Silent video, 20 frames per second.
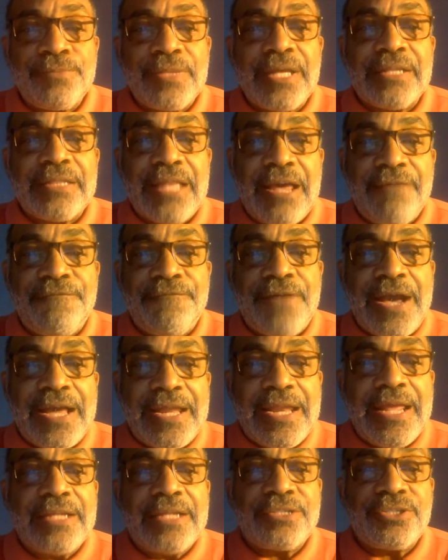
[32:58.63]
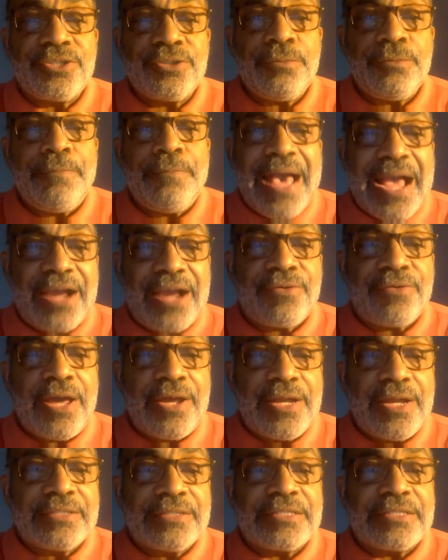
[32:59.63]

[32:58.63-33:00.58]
that financial background